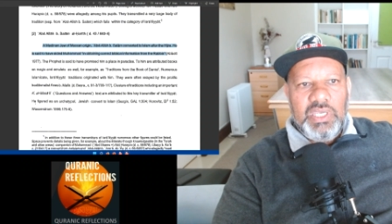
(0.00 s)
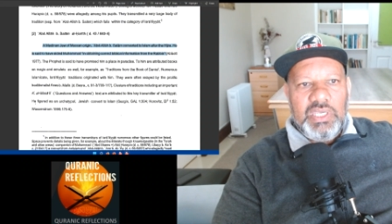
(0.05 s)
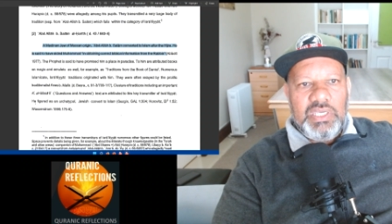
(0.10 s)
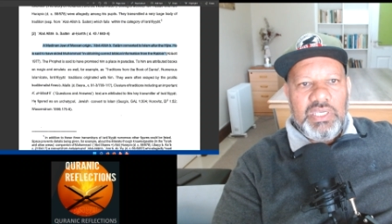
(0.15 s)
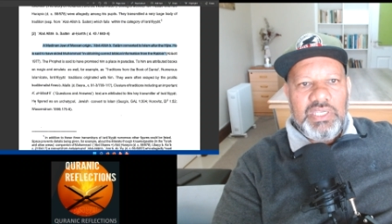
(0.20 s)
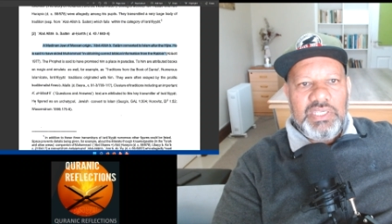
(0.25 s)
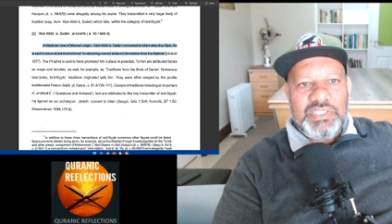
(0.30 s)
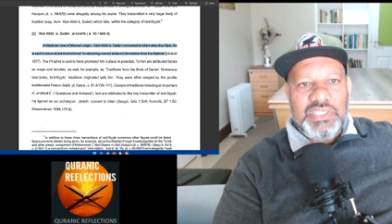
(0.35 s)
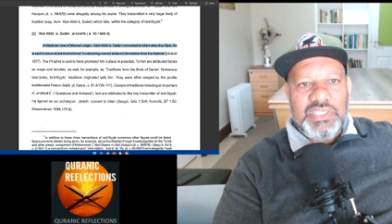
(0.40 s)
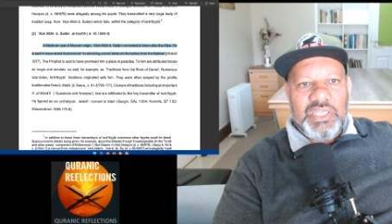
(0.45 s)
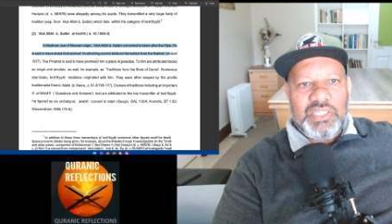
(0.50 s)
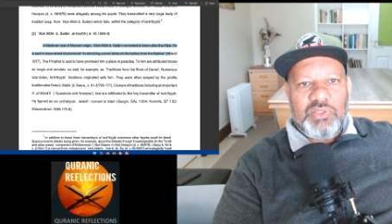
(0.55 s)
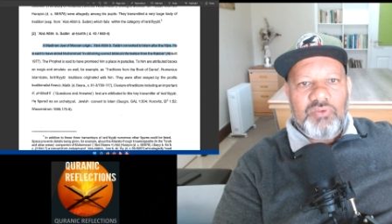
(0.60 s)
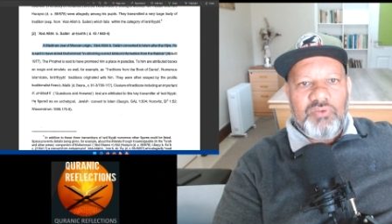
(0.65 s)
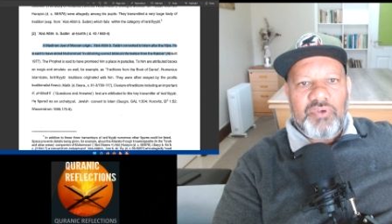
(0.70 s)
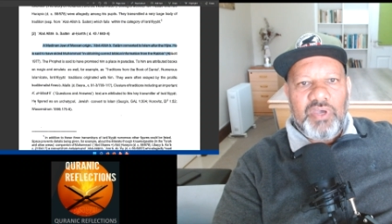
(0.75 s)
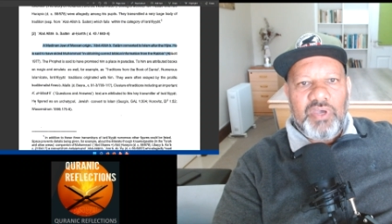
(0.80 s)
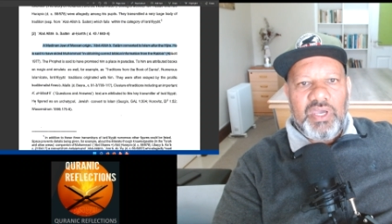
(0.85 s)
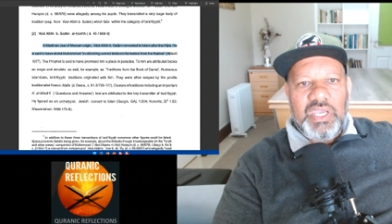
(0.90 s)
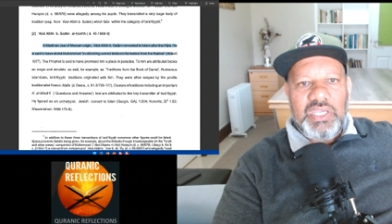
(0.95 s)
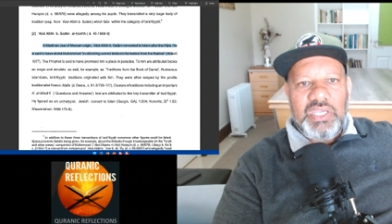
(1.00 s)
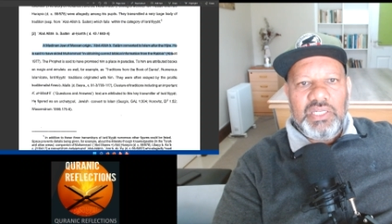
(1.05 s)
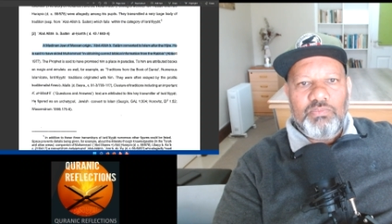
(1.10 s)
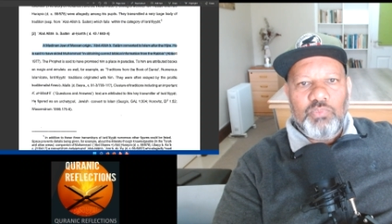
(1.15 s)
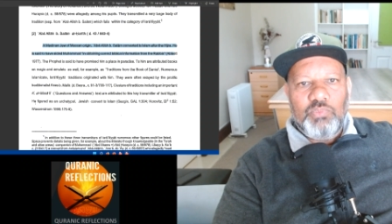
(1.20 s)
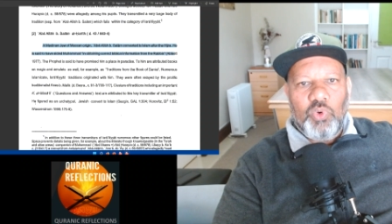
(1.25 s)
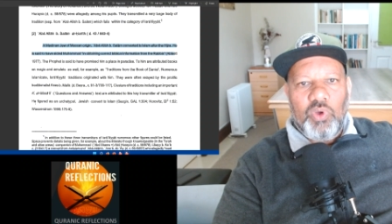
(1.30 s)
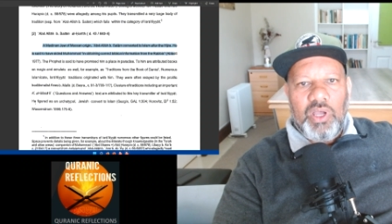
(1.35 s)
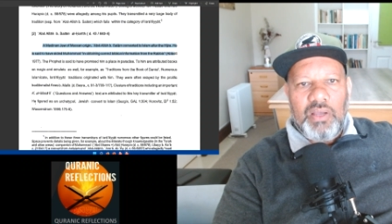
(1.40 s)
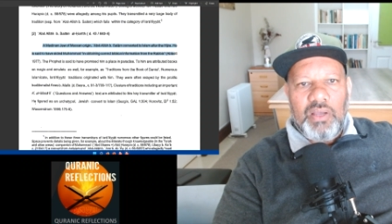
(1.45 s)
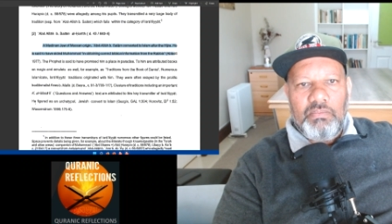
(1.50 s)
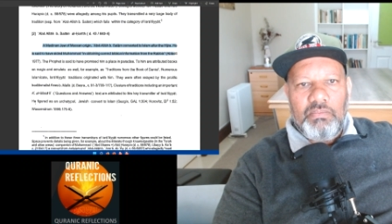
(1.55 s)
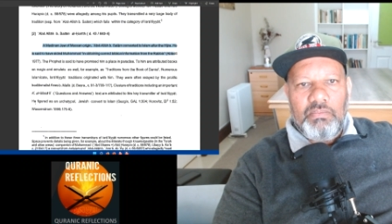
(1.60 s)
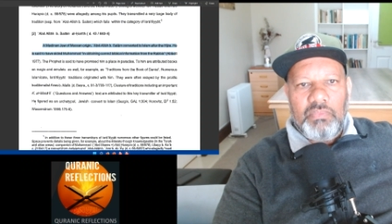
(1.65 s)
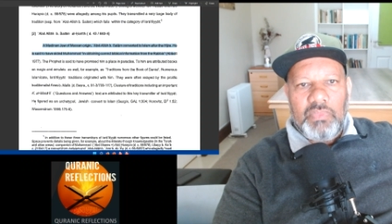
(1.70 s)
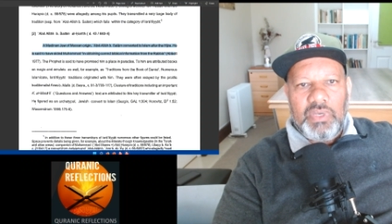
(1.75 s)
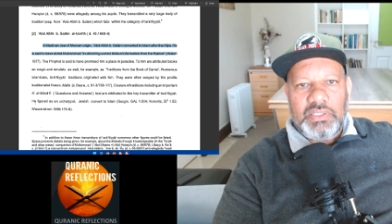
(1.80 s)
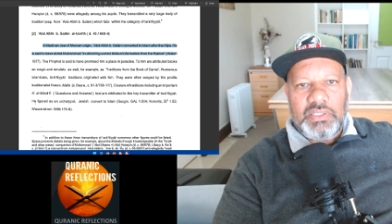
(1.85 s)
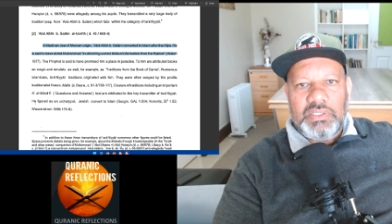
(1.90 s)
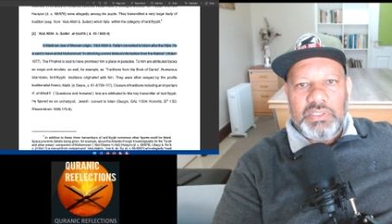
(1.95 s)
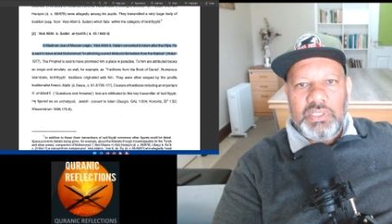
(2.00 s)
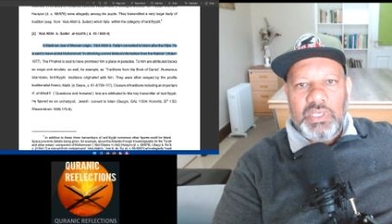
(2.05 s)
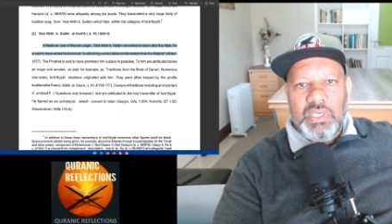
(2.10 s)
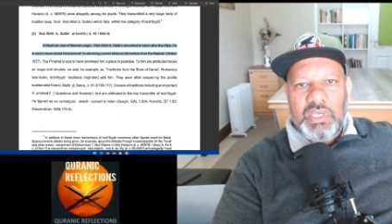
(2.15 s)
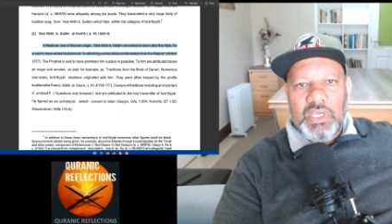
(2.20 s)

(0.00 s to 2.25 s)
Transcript: He is said to have aided Muhammad